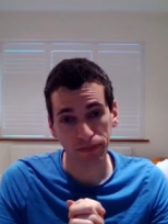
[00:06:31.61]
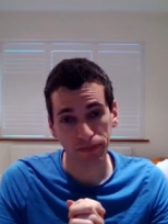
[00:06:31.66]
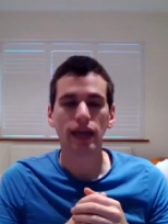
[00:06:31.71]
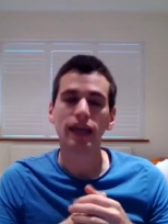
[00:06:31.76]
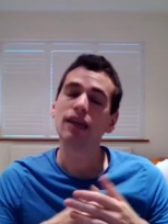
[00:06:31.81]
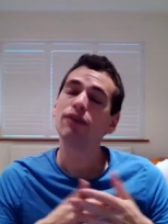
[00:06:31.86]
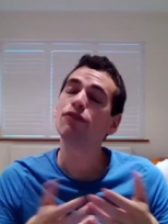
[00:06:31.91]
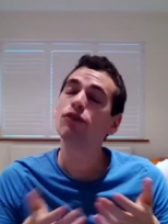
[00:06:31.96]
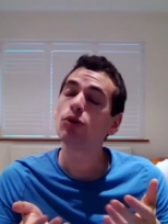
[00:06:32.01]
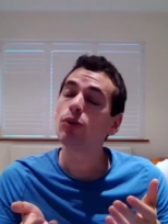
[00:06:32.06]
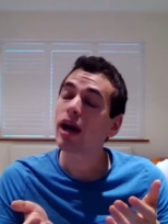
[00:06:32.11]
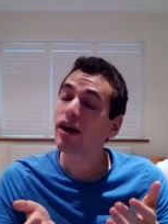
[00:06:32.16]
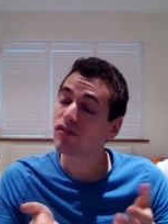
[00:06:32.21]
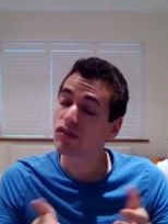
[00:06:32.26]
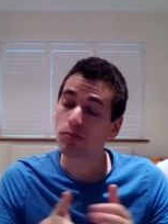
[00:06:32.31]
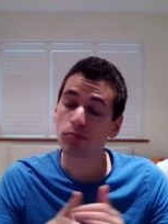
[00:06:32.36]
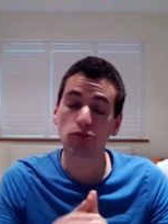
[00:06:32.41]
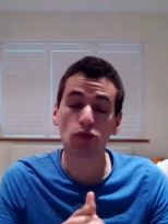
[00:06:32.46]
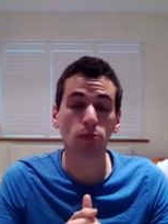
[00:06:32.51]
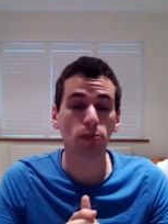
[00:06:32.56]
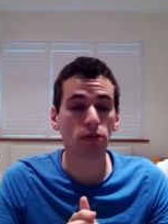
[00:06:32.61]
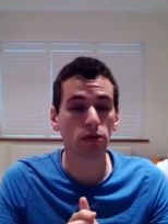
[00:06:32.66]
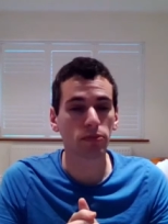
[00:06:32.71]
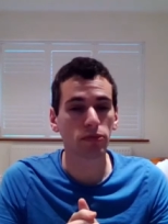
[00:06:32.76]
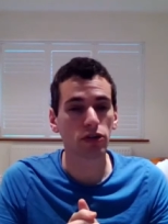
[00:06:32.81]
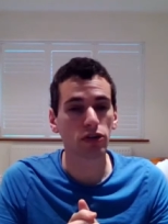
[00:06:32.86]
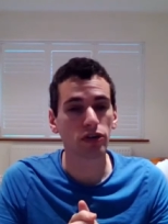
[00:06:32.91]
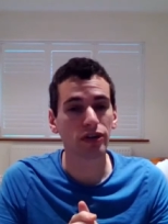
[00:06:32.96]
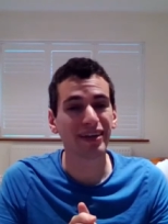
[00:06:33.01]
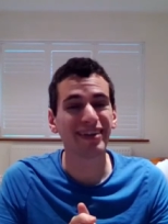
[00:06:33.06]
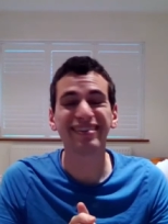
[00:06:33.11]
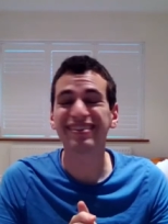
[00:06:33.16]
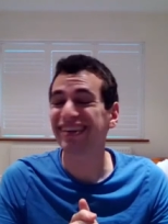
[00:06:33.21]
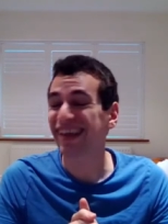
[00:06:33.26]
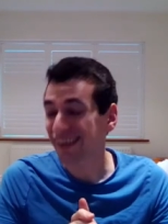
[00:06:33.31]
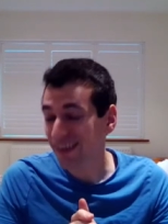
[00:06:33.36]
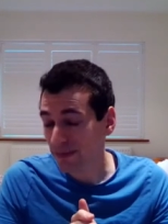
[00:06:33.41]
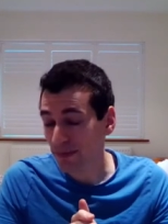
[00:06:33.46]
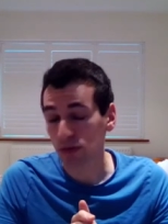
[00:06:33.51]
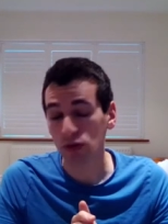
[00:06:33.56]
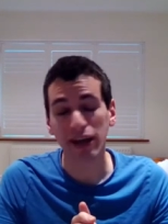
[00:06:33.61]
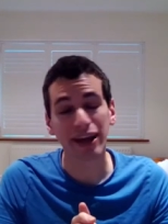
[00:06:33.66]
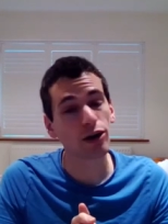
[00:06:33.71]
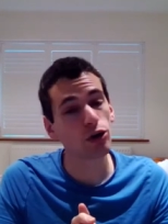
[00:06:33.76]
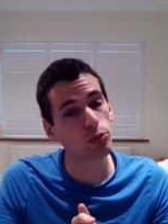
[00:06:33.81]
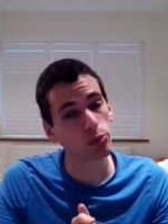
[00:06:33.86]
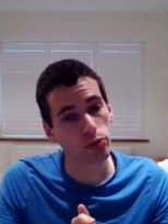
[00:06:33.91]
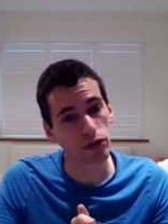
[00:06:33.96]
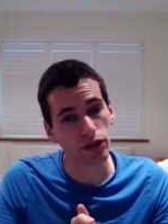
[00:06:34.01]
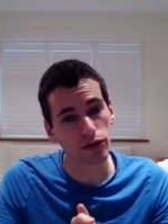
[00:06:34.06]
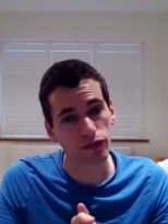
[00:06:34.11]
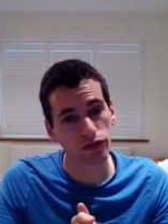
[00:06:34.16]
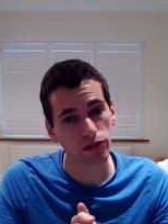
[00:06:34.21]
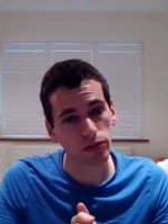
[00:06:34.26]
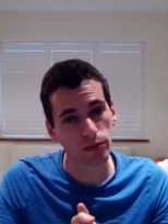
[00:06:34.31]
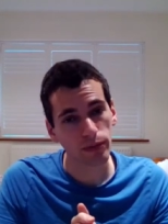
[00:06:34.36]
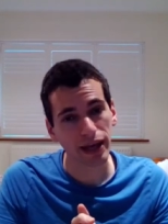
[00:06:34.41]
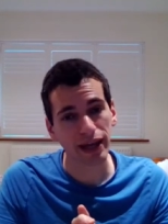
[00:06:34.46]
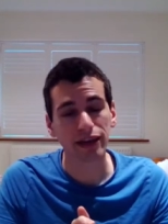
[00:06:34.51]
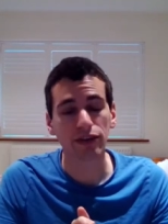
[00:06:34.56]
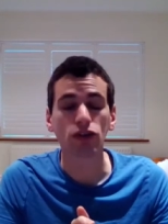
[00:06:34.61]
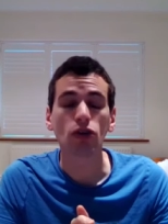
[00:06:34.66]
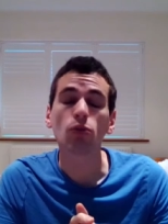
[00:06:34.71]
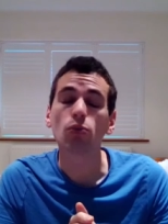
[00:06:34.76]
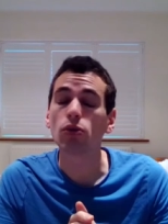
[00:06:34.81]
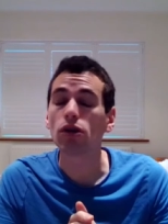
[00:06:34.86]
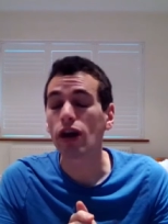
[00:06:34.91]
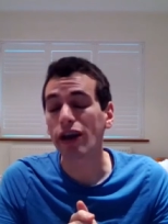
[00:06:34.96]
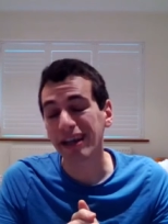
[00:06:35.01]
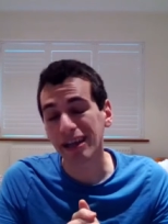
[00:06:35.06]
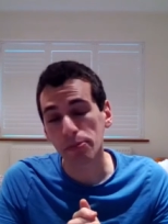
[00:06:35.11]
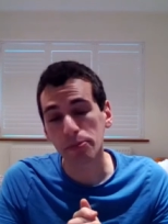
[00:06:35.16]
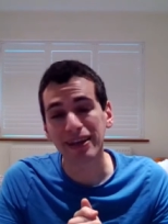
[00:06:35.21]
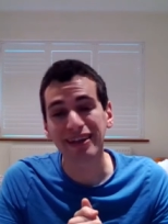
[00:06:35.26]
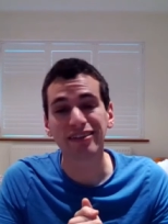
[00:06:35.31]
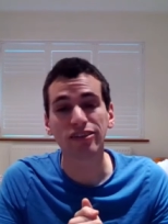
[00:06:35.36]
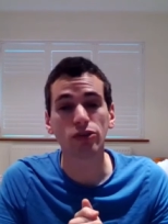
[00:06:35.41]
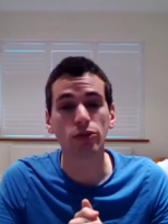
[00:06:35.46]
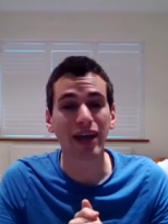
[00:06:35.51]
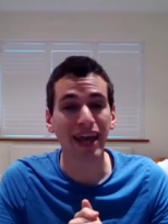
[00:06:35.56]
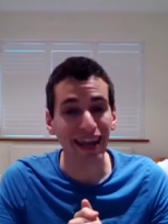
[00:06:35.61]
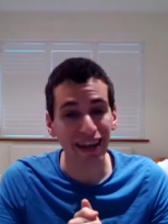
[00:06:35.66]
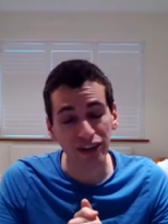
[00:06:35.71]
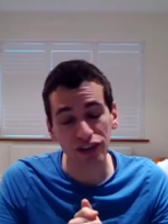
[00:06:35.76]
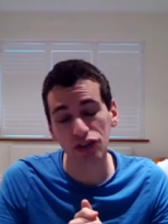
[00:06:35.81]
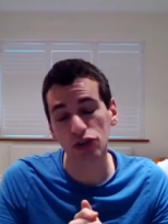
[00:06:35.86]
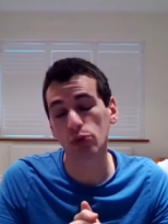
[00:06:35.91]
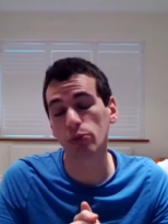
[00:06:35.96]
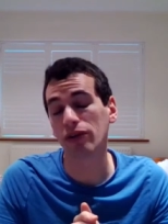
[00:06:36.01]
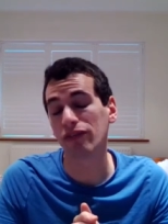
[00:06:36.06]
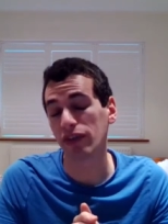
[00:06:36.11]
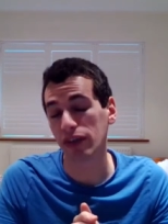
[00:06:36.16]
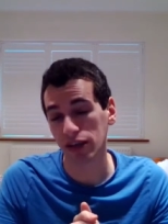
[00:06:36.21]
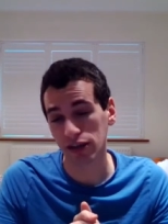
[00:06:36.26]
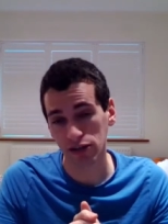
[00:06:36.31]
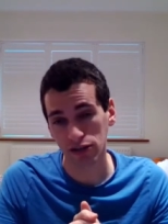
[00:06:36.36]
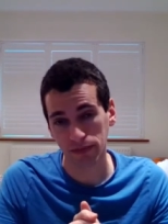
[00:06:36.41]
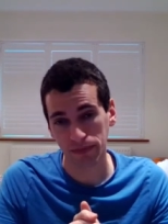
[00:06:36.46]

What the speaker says: If you have a problem that you need desperate help with and would like me to aid you with it,